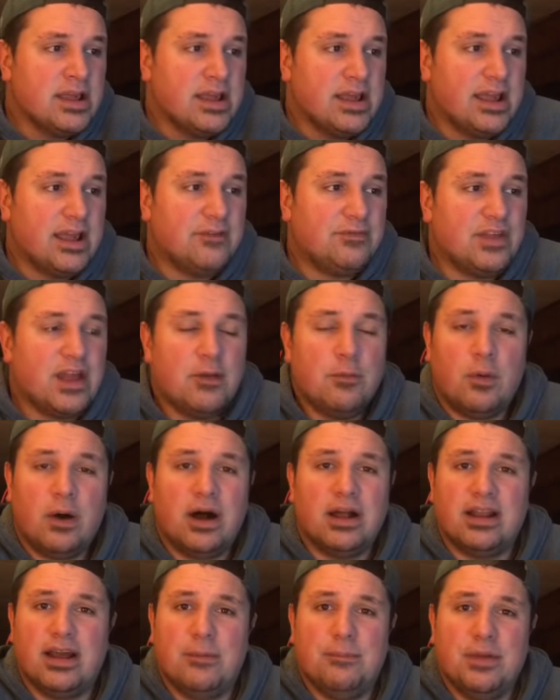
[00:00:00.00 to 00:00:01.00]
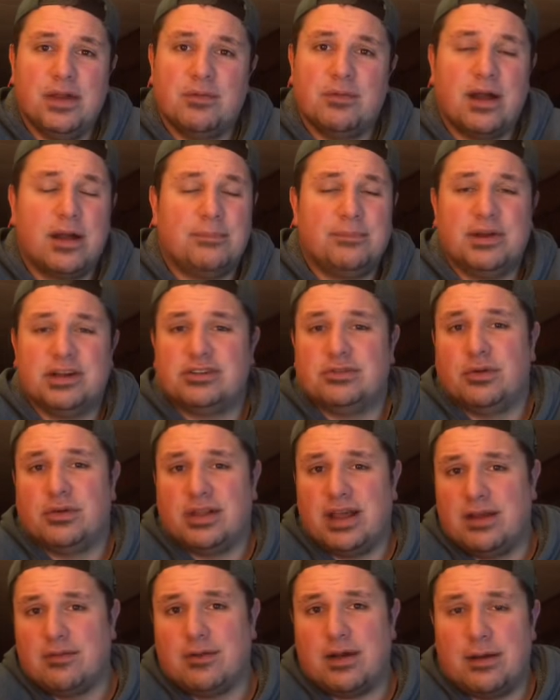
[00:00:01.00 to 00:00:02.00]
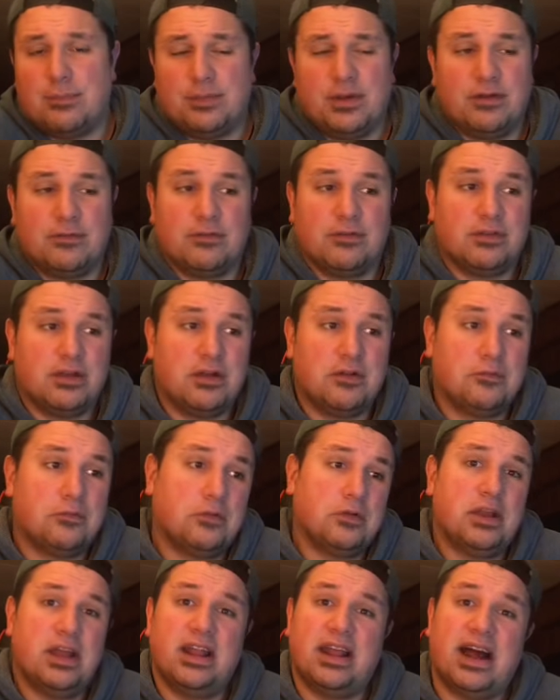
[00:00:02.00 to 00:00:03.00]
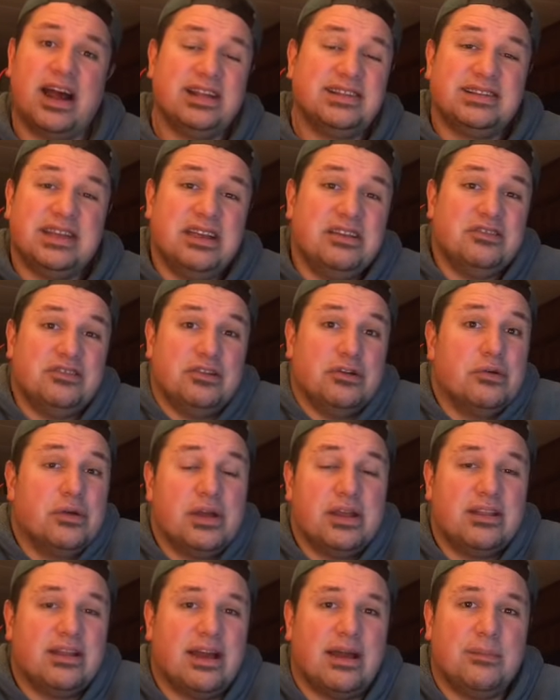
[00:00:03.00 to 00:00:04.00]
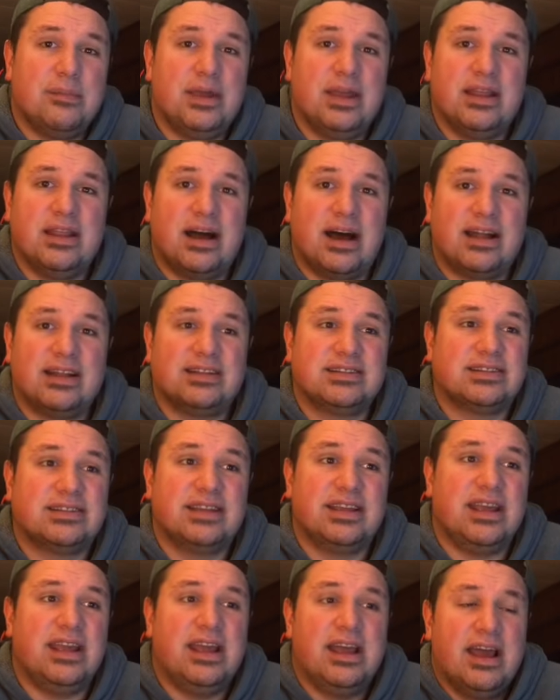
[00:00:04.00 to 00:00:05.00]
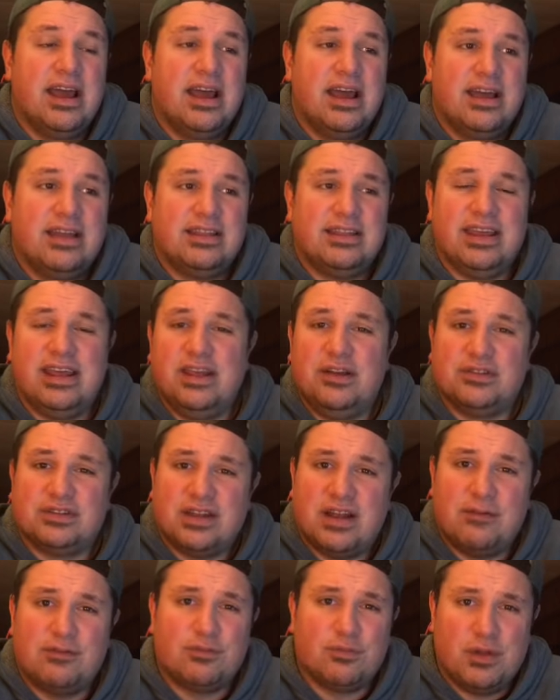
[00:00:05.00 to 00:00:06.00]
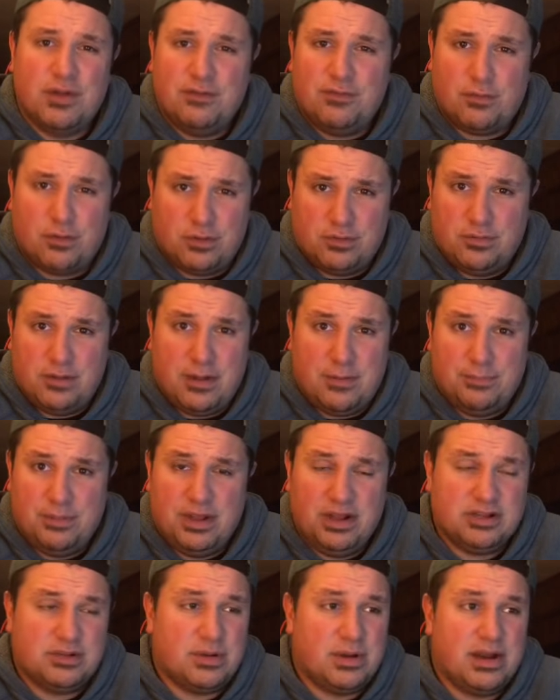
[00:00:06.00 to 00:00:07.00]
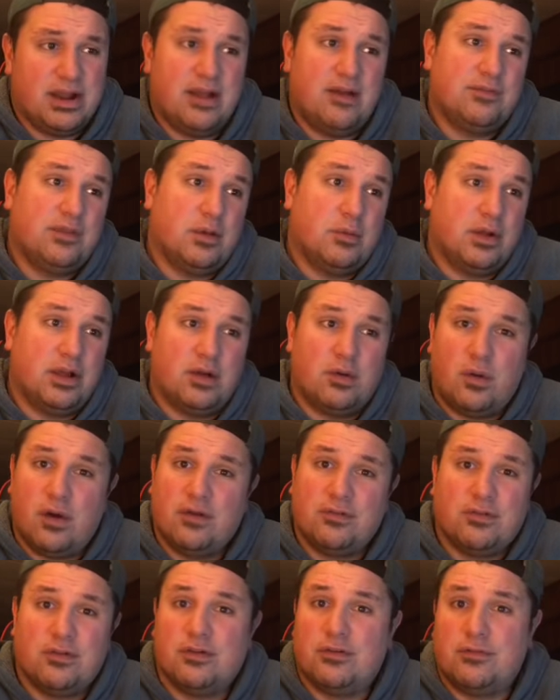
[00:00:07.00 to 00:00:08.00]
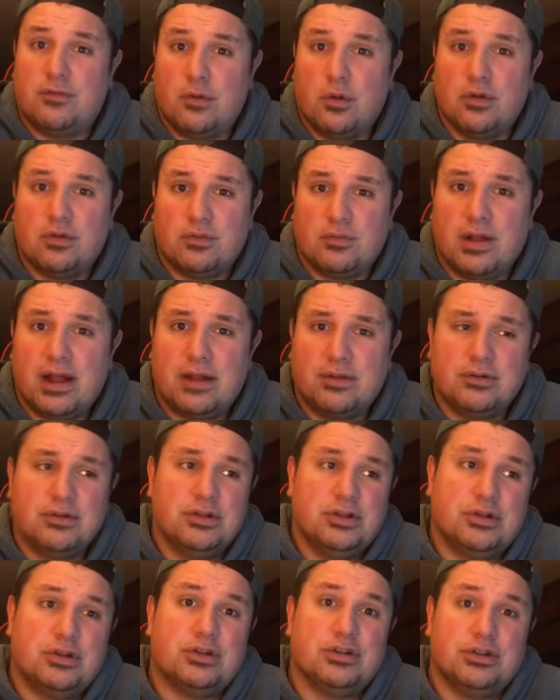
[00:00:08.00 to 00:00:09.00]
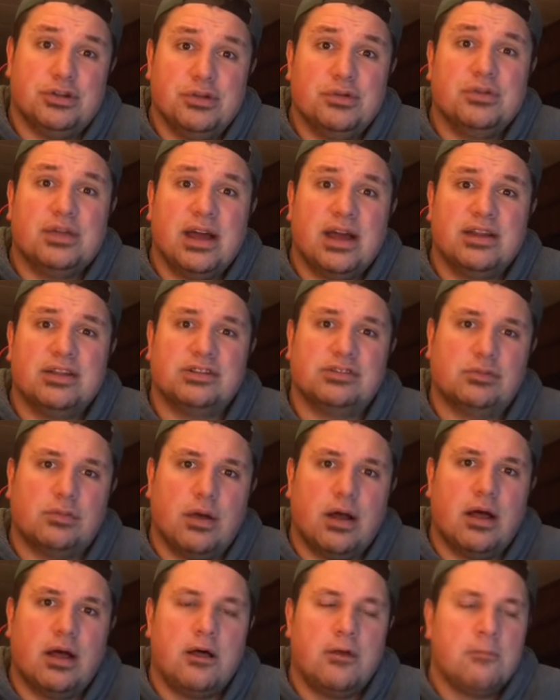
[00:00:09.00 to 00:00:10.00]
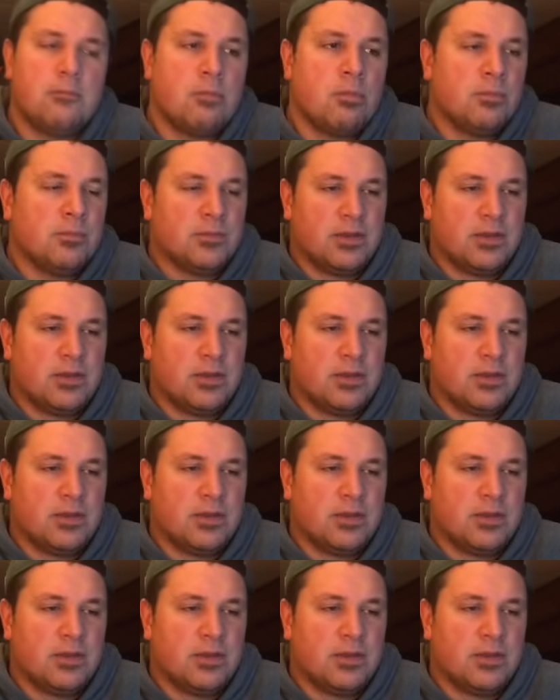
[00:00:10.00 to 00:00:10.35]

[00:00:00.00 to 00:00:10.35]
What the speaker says: If they want a mid-round pick to a late-round pick for Leonard Fournette, I'd say do it. I mean, honestly, the Eagles have 3 fourth-round picks right now. If they want to offer a fourth-rounder, you could do that as well.